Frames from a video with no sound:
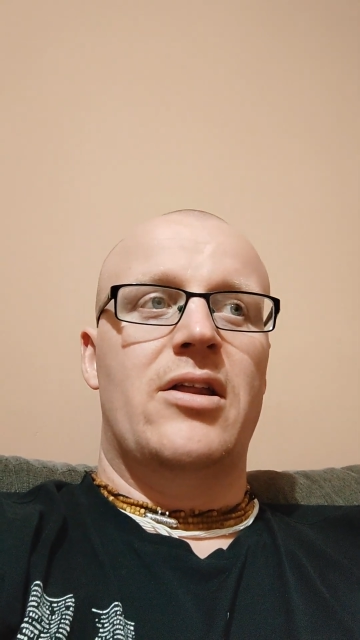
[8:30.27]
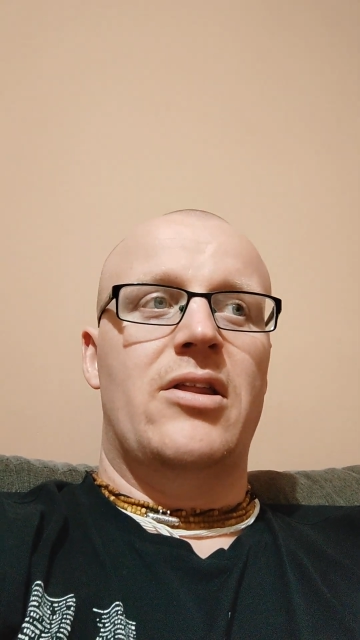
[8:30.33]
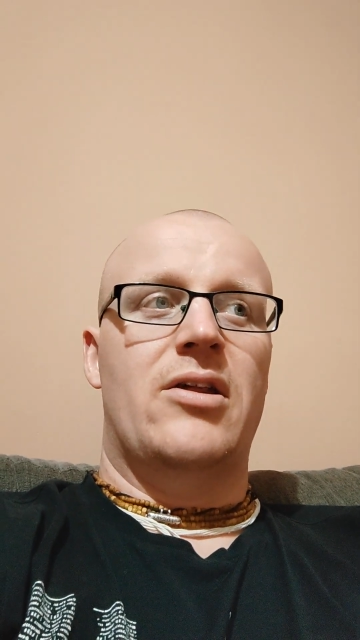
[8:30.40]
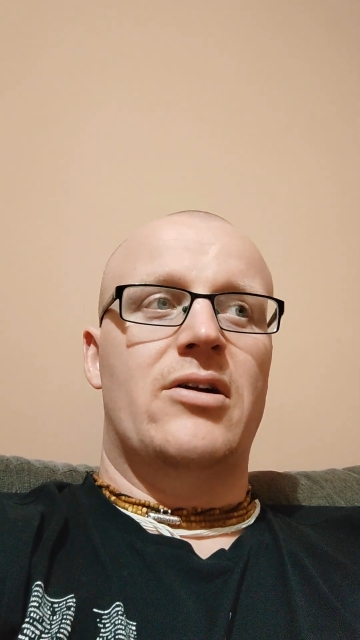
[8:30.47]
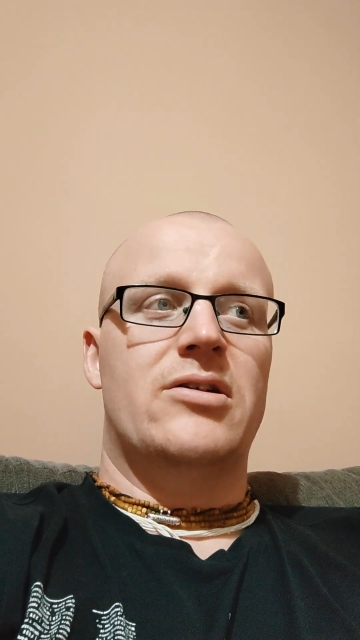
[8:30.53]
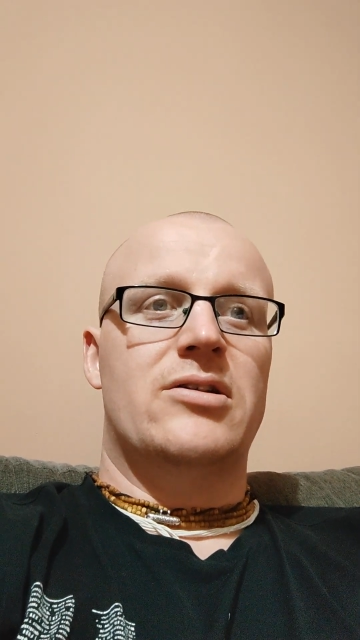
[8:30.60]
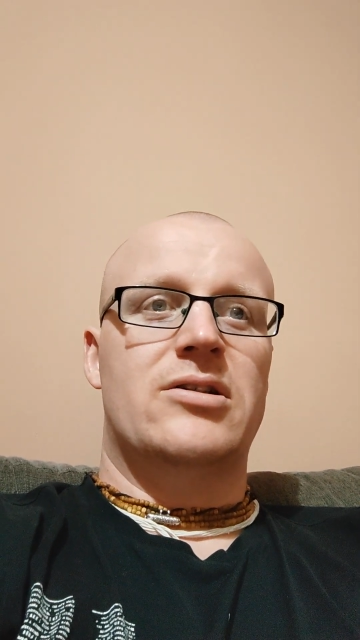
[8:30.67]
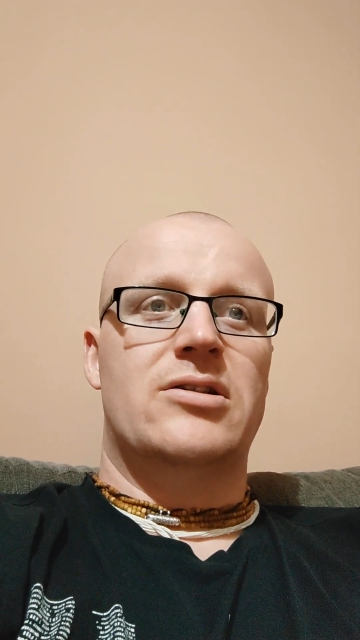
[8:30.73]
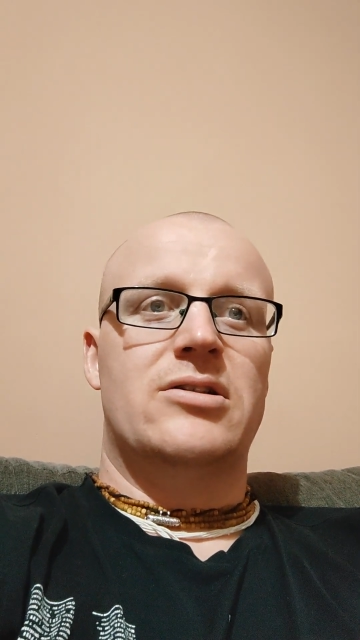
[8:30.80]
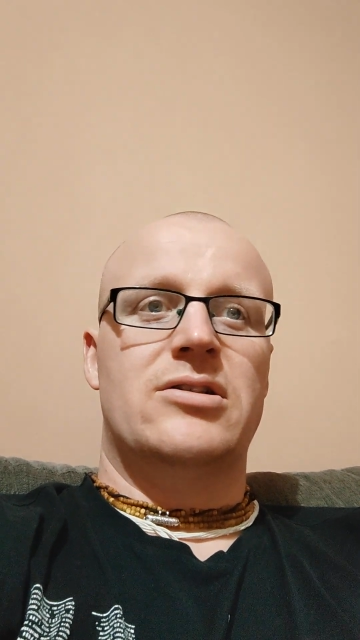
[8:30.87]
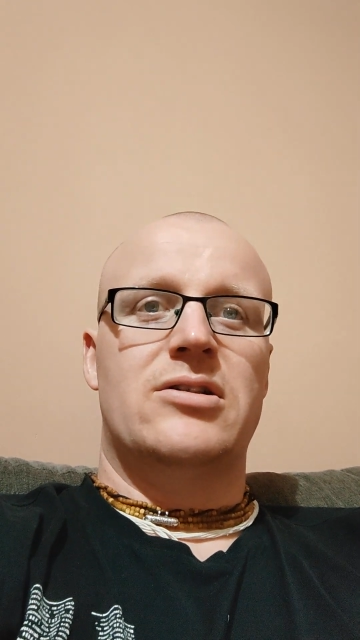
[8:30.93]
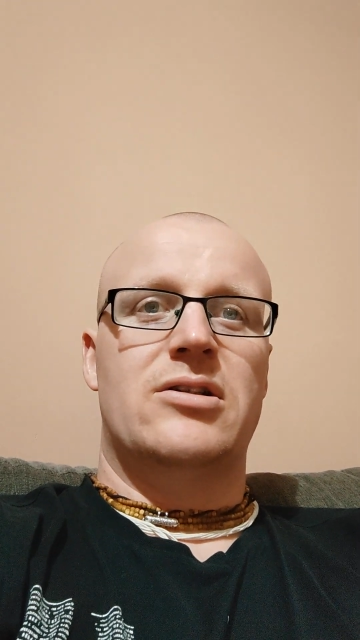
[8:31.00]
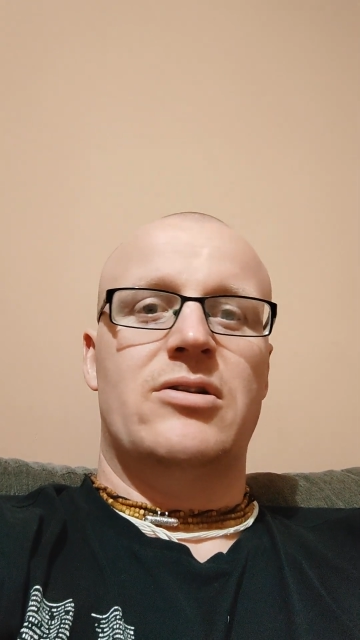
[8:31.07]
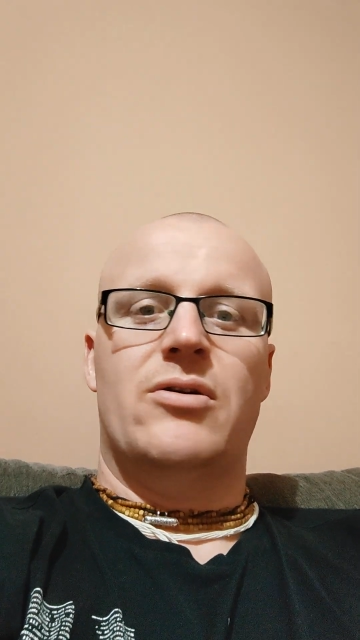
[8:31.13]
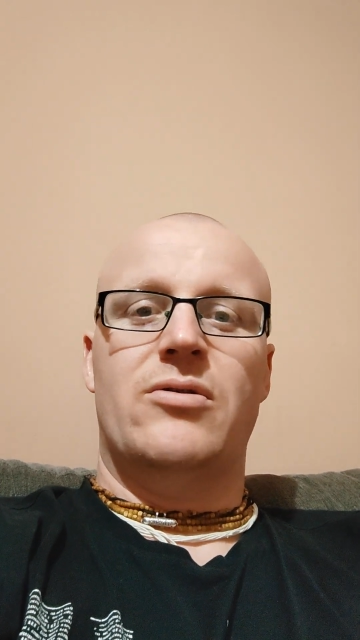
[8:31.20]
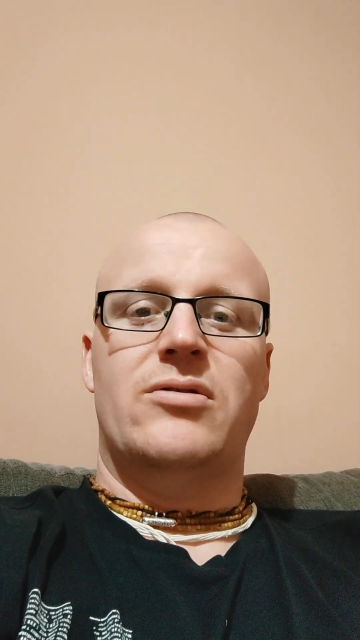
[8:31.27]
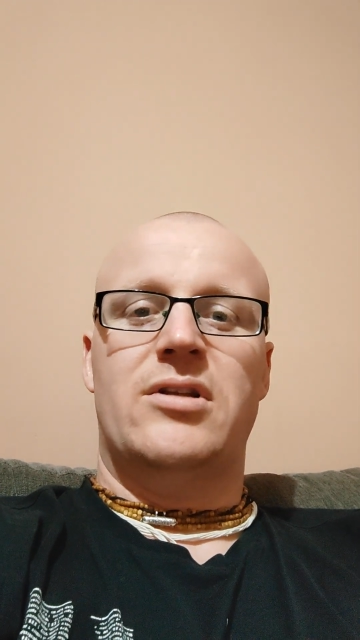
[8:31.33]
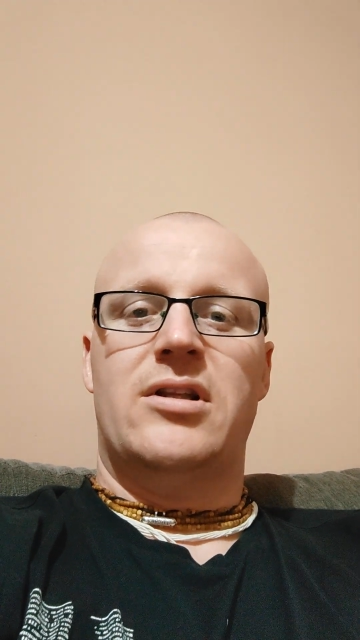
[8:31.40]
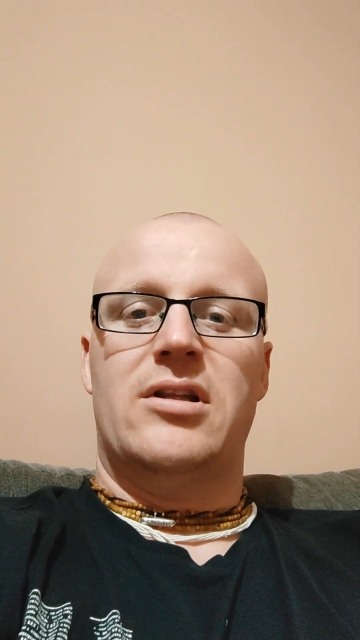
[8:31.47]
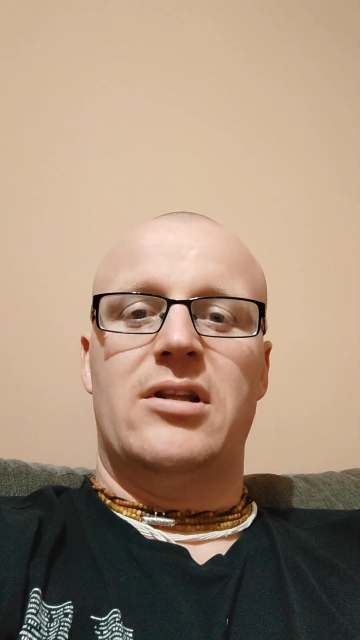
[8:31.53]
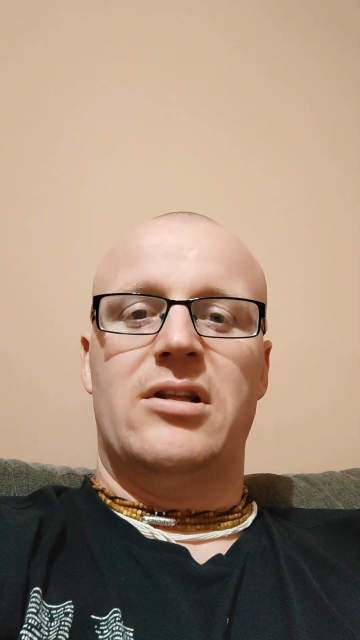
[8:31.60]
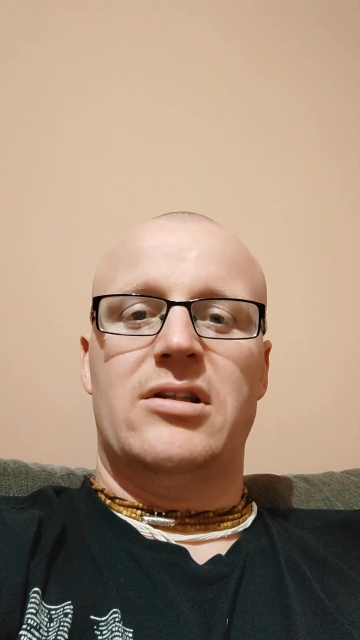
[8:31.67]
there's
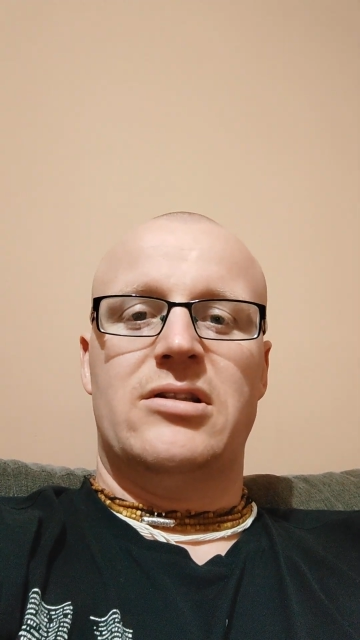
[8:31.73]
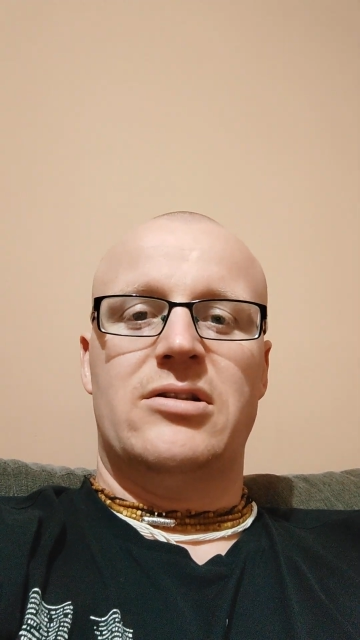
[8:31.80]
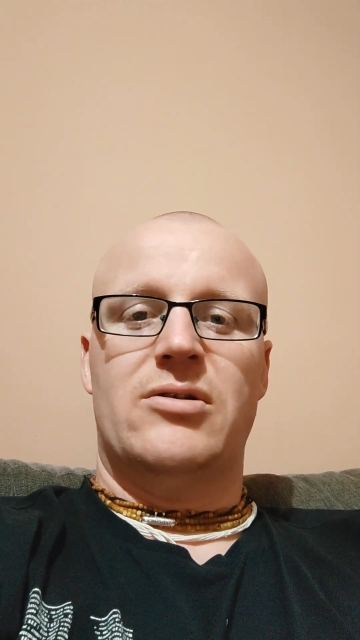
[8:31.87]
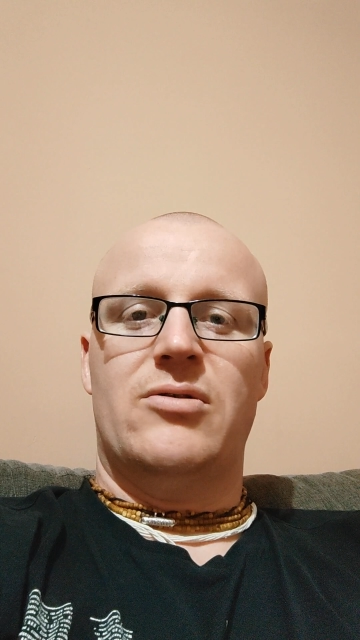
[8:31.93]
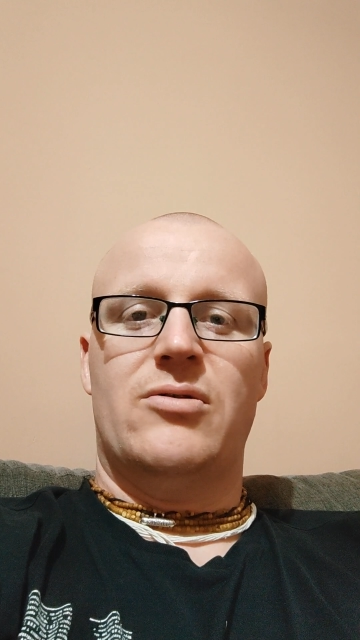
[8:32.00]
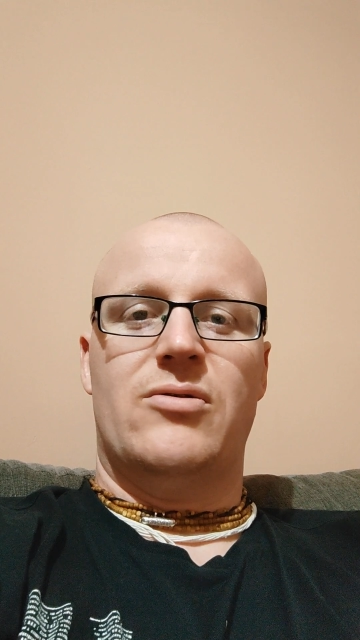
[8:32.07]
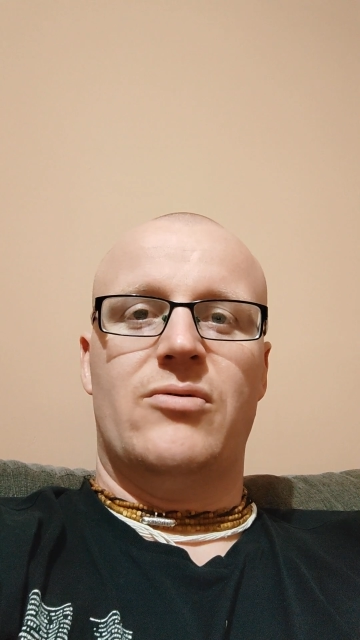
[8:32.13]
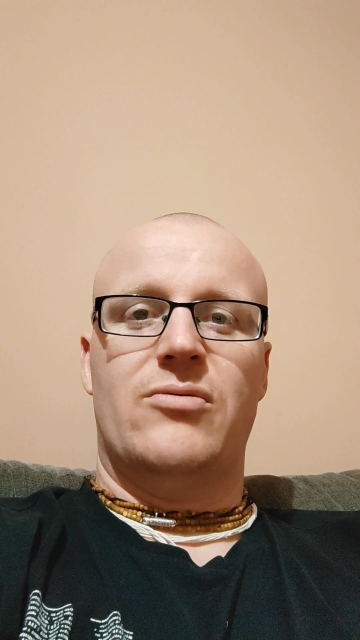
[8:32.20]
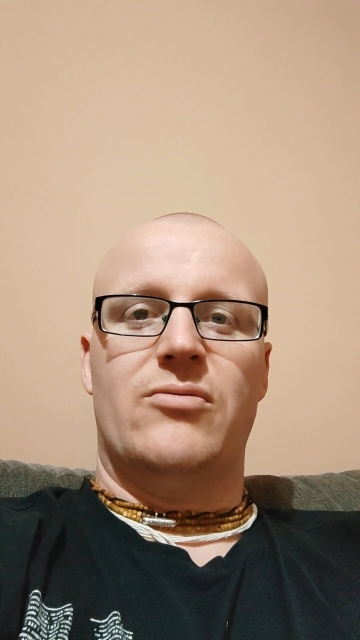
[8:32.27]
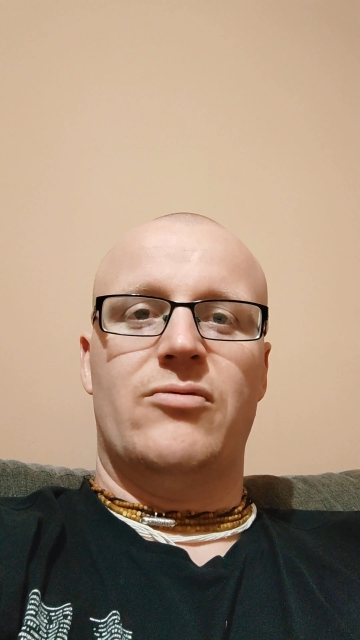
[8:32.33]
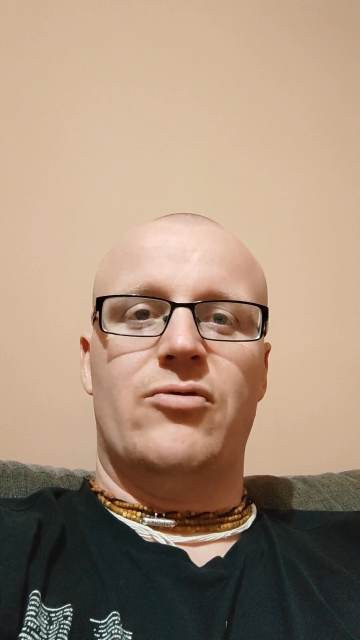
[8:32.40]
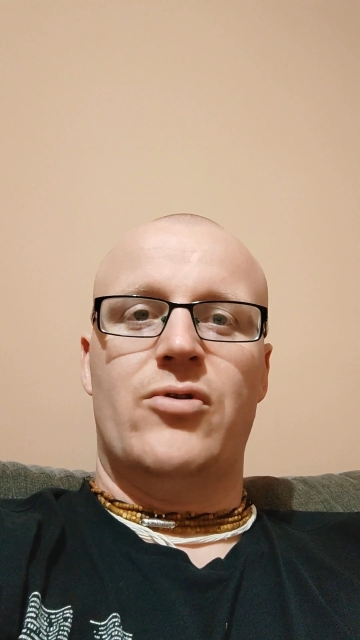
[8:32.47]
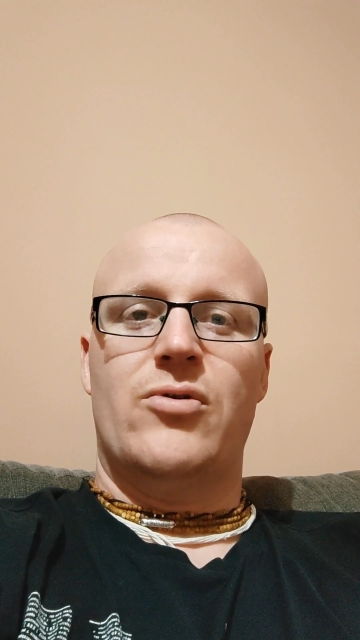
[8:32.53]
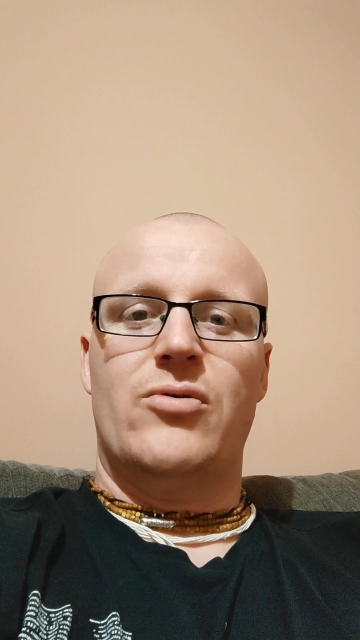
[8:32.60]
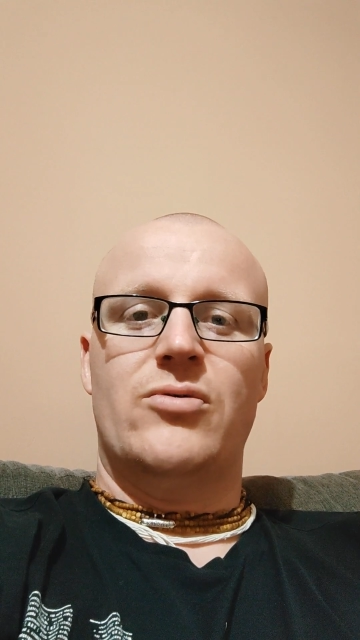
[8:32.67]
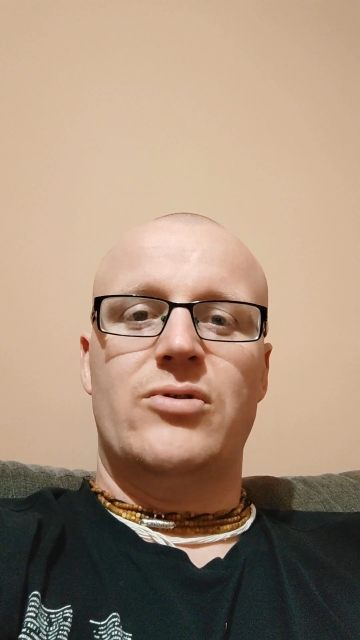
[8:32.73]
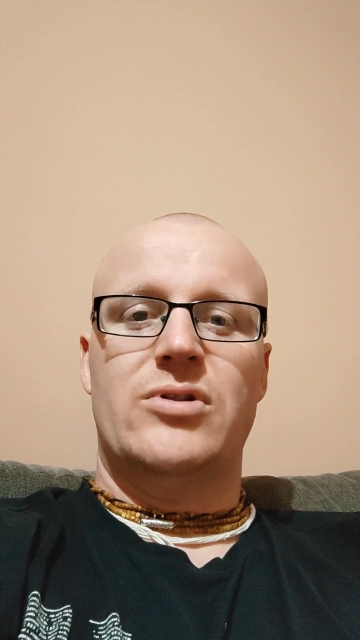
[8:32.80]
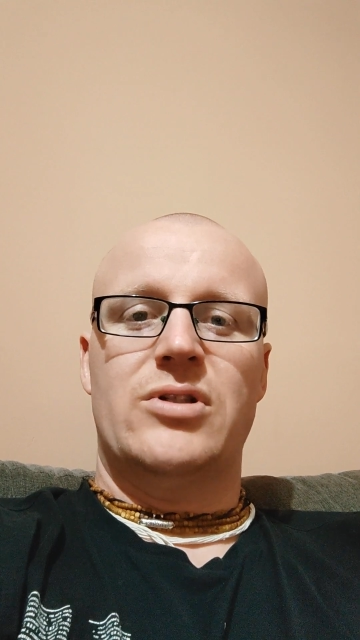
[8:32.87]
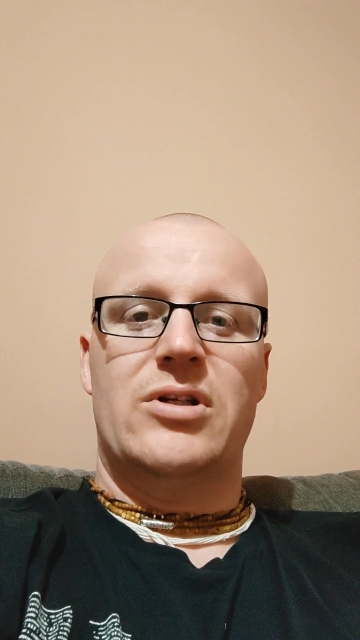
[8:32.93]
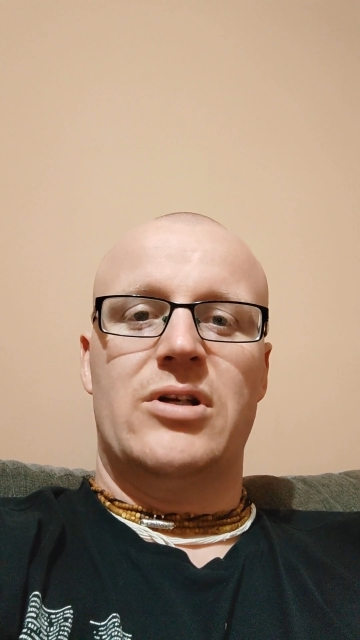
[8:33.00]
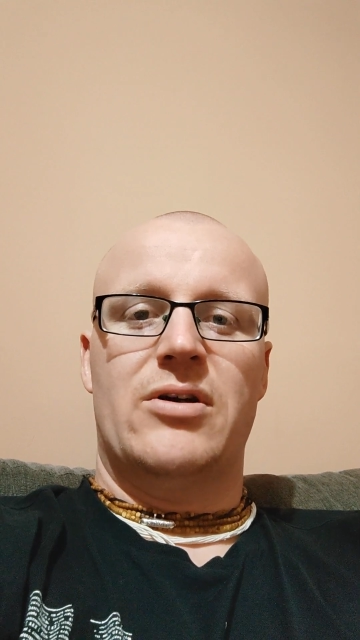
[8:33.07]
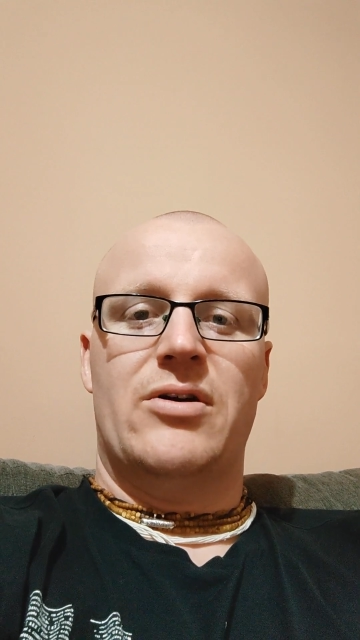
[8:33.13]
no
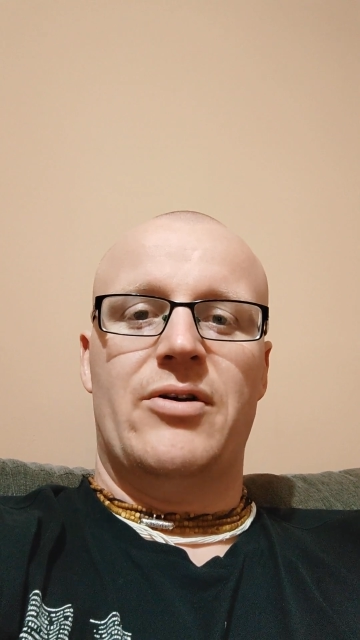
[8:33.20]
rules,